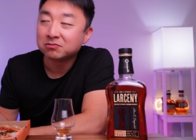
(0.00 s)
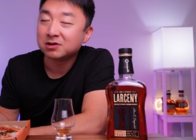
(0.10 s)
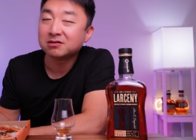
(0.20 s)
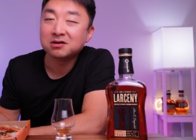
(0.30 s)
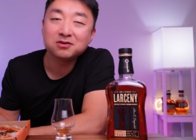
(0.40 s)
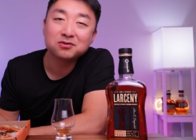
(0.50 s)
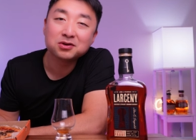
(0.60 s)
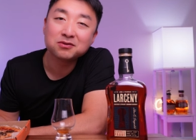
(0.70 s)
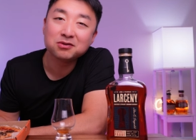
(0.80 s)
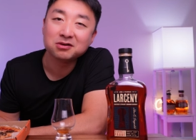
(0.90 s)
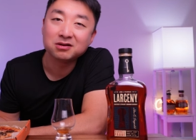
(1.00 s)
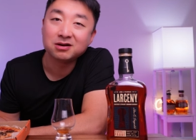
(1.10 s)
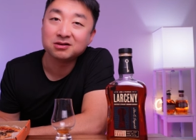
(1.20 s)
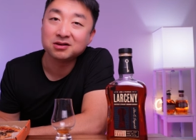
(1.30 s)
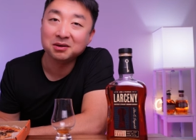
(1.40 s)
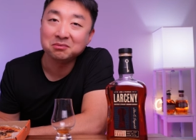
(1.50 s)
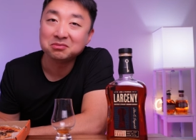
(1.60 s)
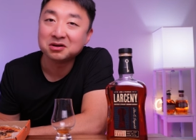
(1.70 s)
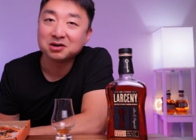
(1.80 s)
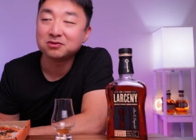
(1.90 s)
Like they never give you a hard time.
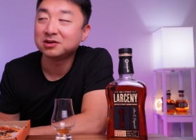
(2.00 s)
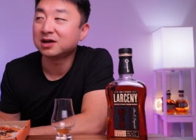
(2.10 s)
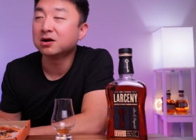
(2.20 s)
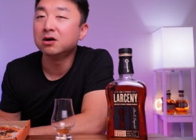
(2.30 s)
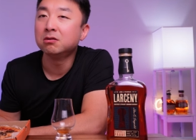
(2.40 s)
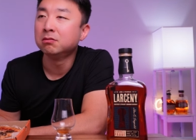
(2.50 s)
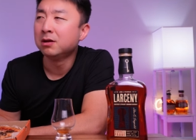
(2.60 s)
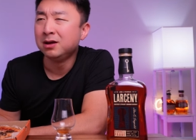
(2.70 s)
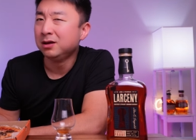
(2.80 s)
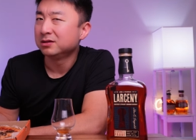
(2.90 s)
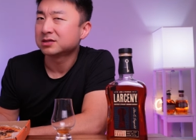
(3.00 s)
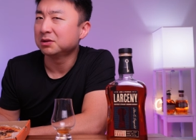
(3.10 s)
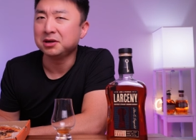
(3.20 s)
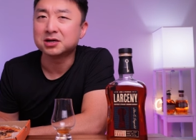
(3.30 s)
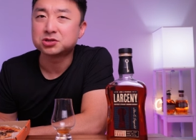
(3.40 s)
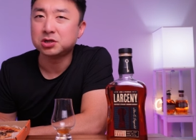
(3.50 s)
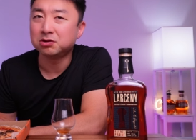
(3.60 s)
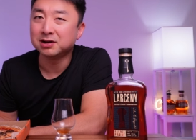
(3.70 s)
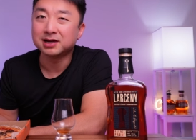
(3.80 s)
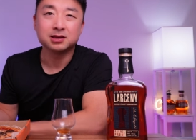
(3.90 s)
They're never like, oh, it's gonna be extra
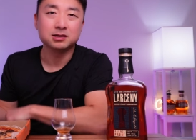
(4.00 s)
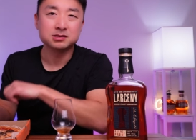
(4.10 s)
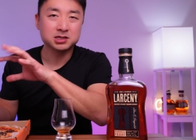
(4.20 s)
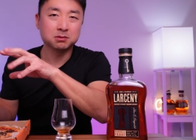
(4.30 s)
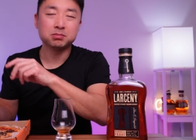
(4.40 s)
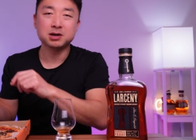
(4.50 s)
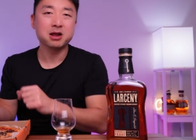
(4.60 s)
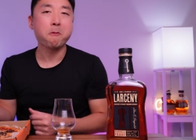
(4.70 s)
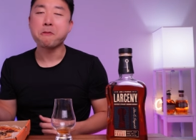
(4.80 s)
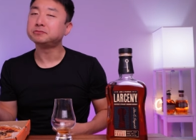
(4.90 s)
or like they skimp on it.